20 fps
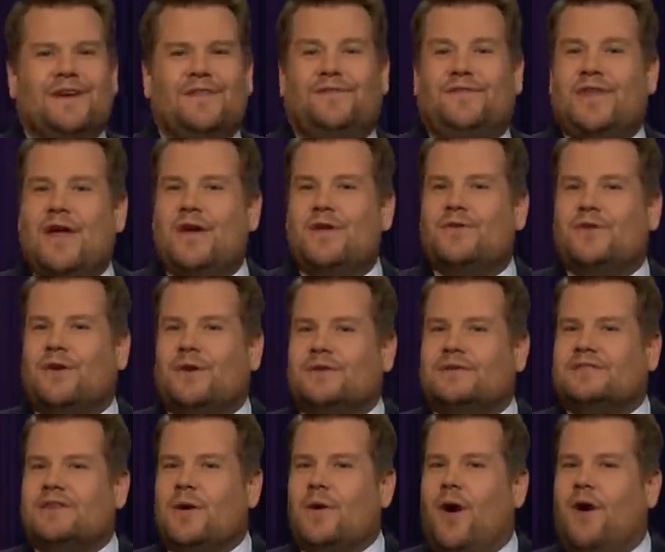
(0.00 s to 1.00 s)
a funeral,
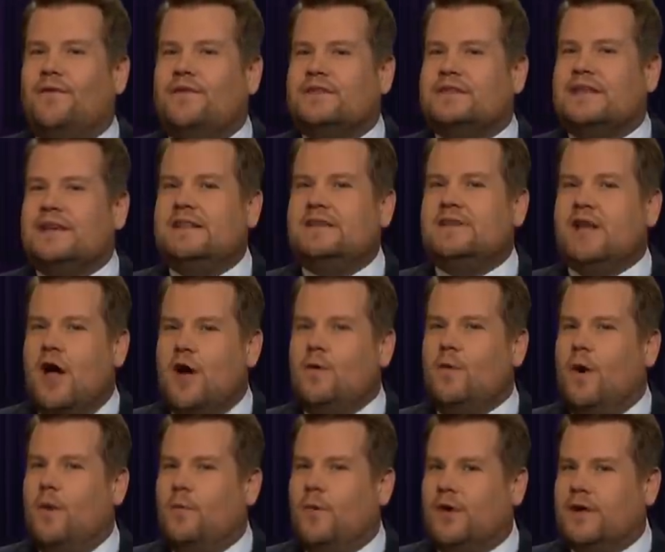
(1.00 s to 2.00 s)
so obviously no
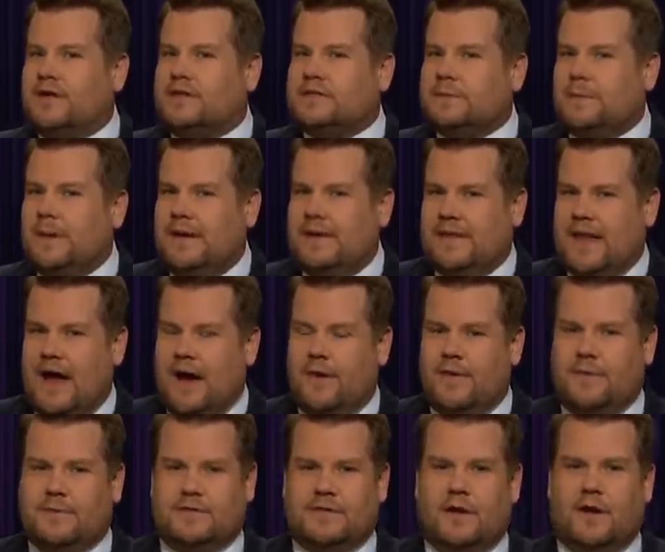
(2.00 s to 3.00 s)
one wanted to be there.
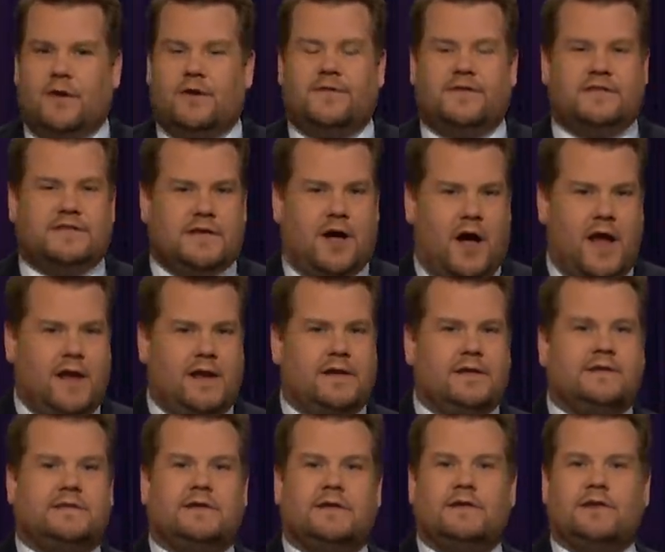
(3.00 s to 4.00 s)
There was a lot of
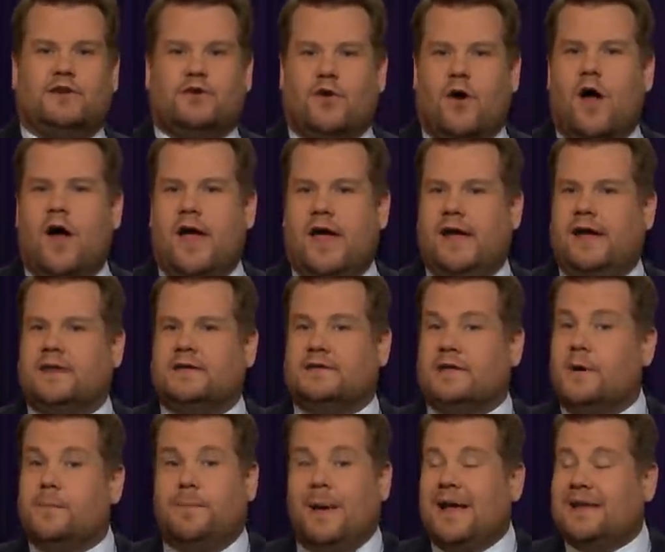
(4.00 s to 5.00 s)
silence and crying.
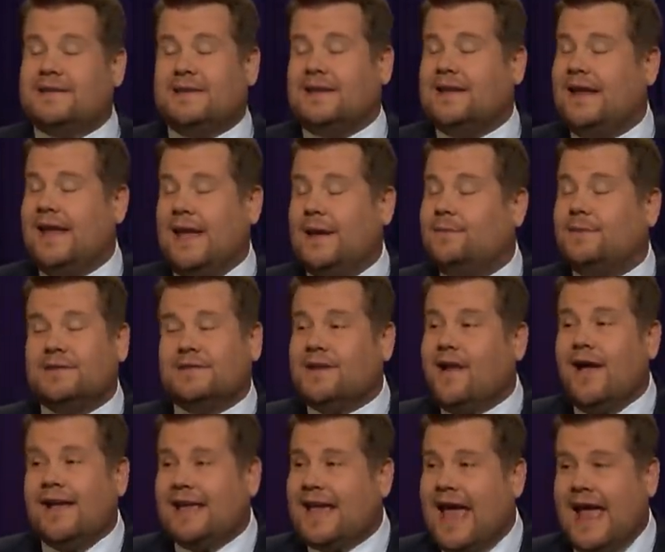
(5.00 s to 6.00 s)
So basically, it was
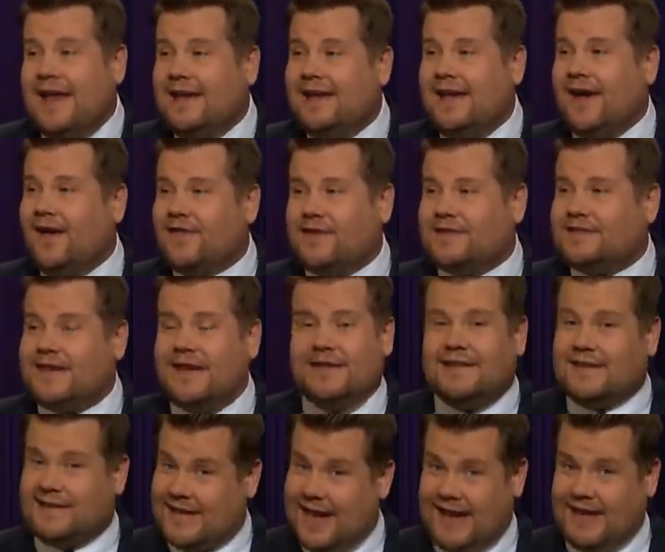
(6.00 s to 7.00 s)
like any other
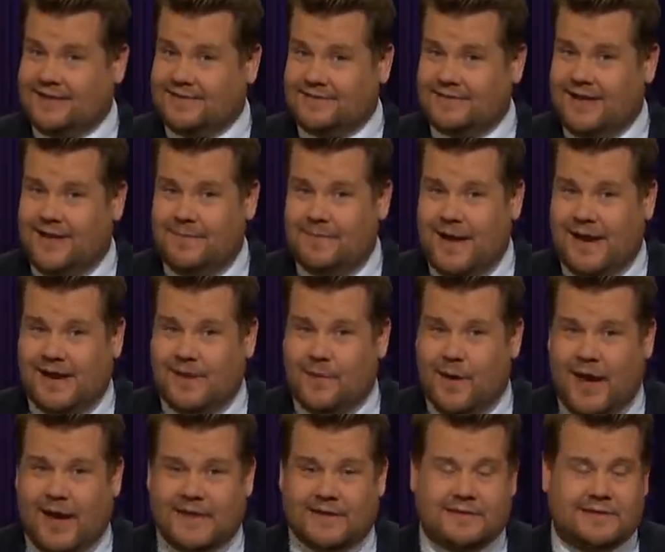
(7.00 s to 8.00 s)
Tinder date in many
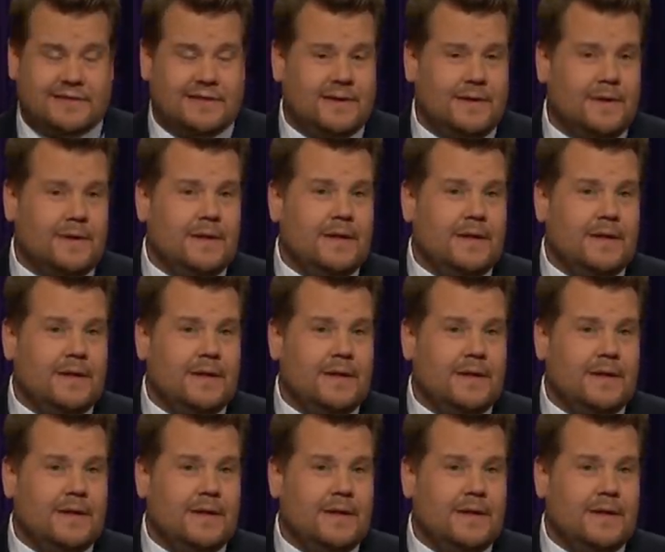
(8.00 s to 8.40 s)
ways.